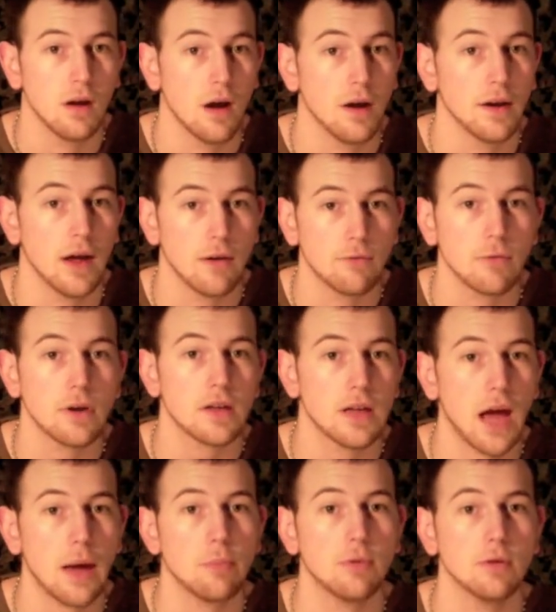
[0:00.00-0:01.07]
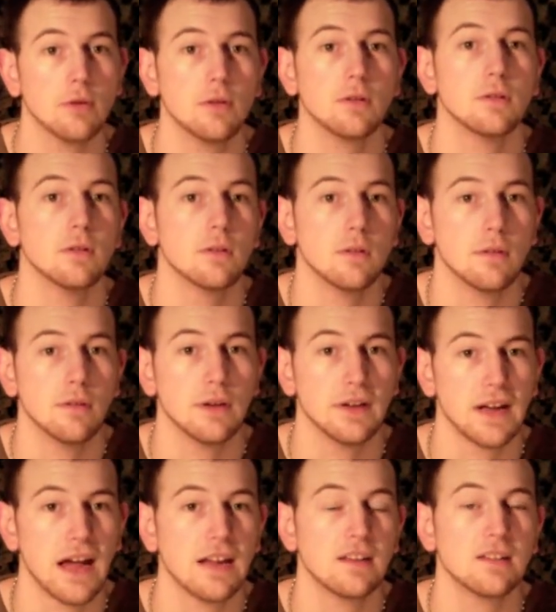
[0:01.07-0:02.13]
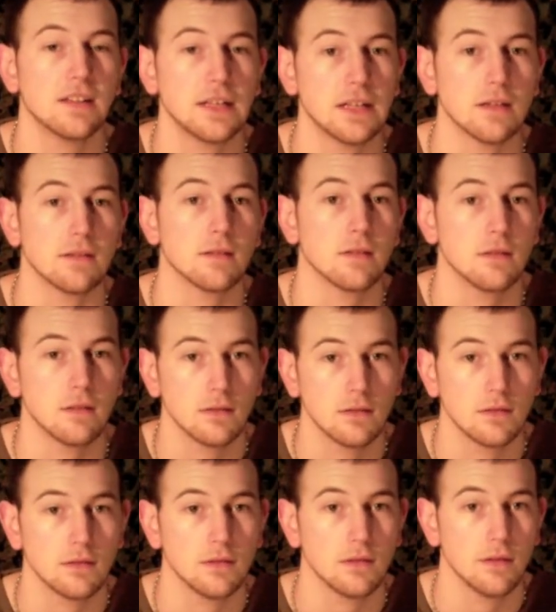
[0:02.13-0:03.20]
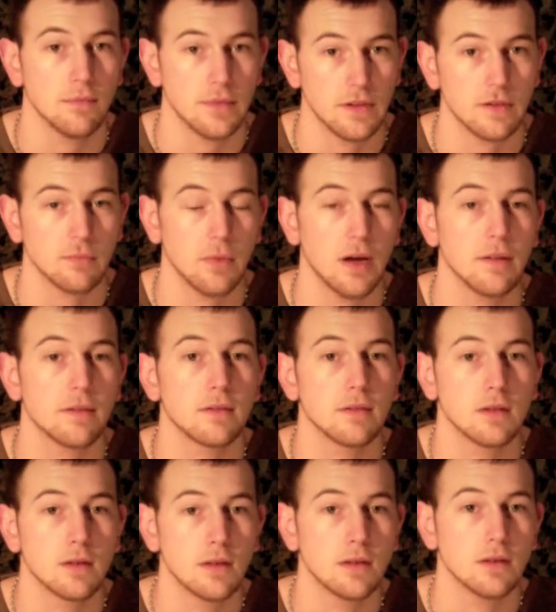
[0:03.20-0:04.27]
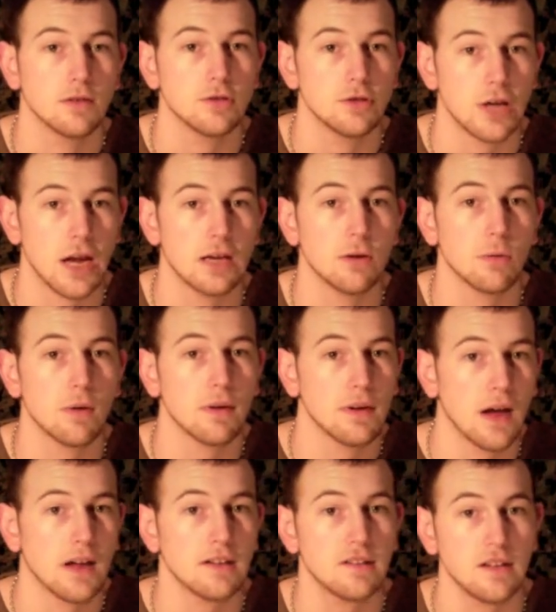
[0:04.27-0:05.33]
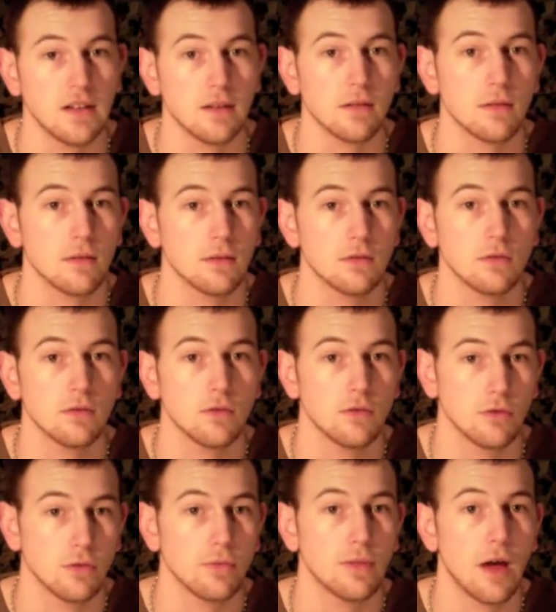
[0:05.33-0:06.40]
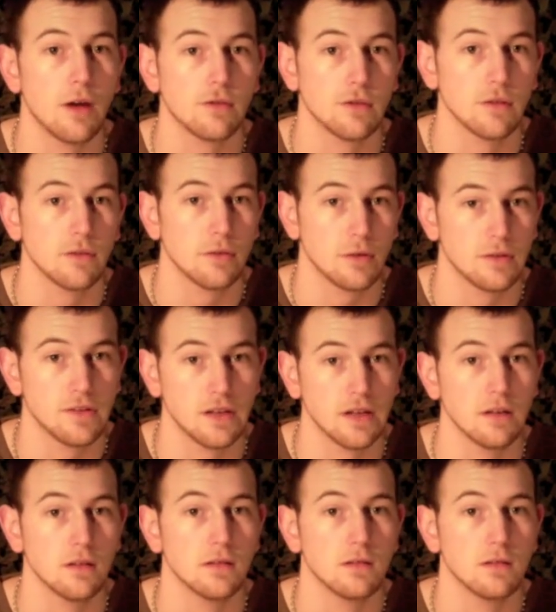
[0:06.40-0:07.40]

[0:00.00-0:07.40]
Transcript: on every capital the 19th of this month, January 19th, 2013.